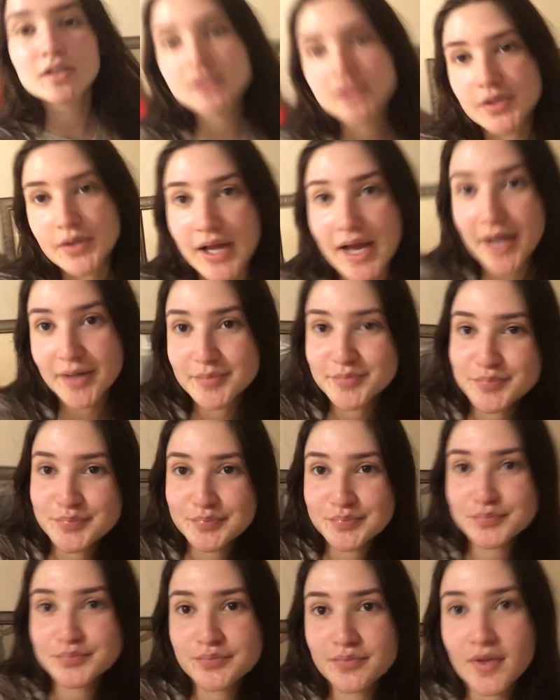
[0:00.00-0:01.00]
So
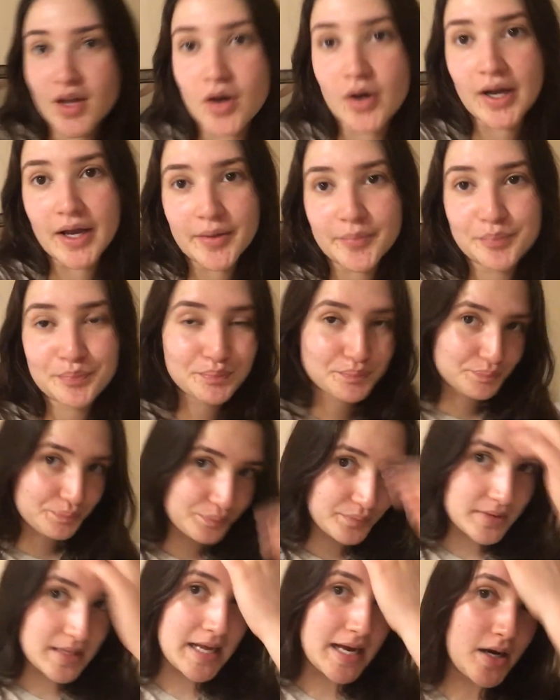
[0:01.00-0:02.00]
yeah. Okay.
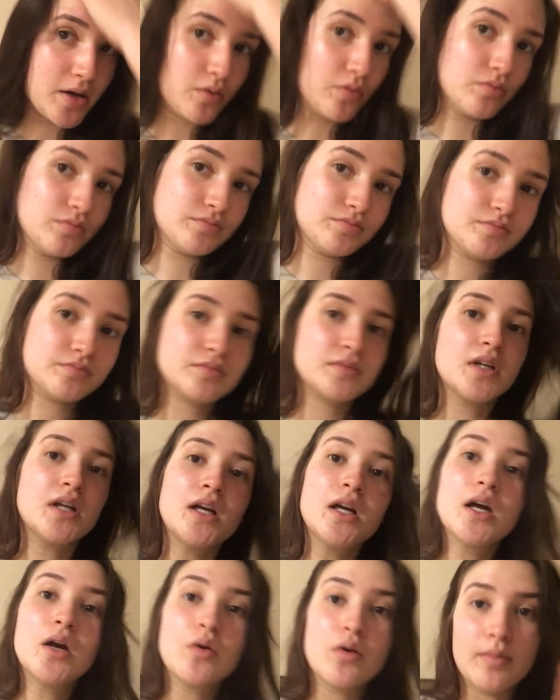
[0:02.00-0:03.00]
Now
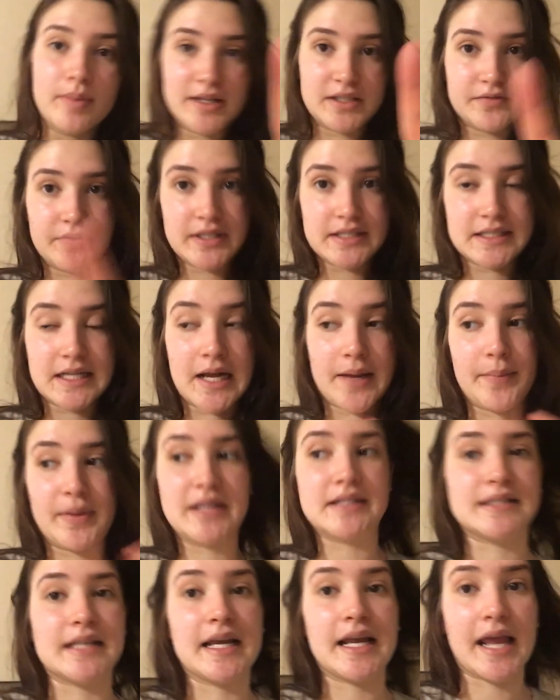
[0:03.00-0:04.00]
we're about to FaceTime.
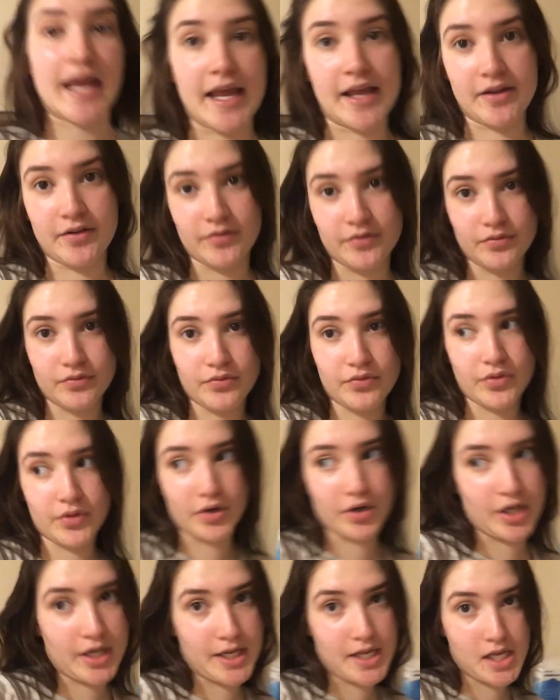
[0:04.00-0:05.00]
It's like
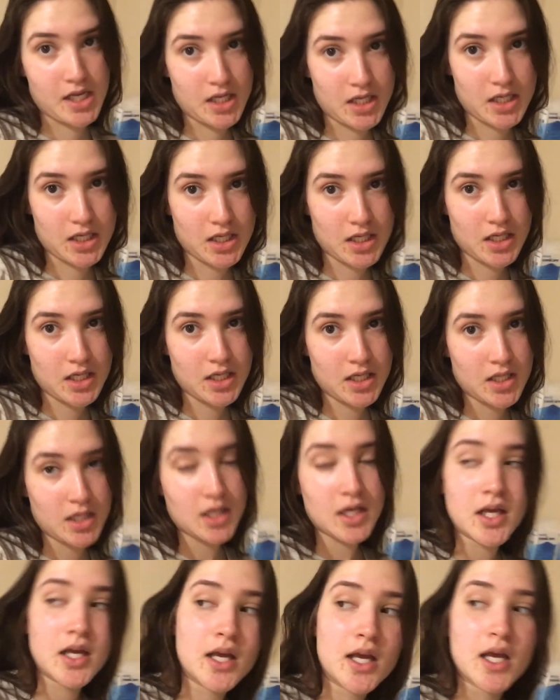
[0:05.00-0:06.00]
8:30.
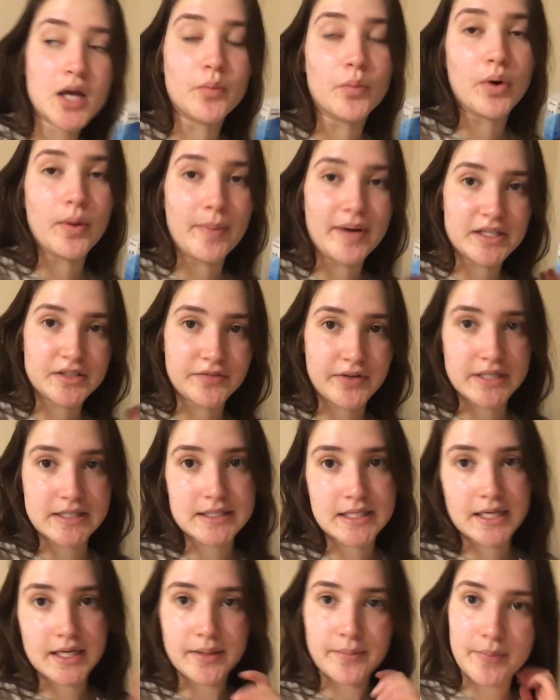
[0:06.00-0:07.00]
We're about to
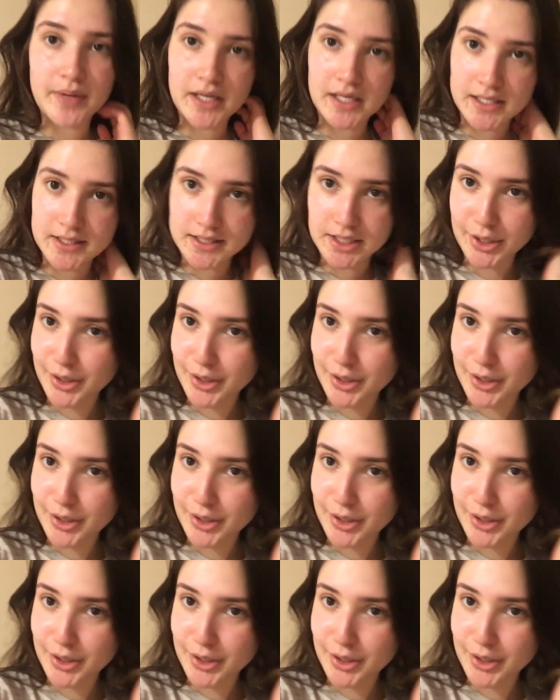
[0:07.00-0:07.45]
FaceTime and eat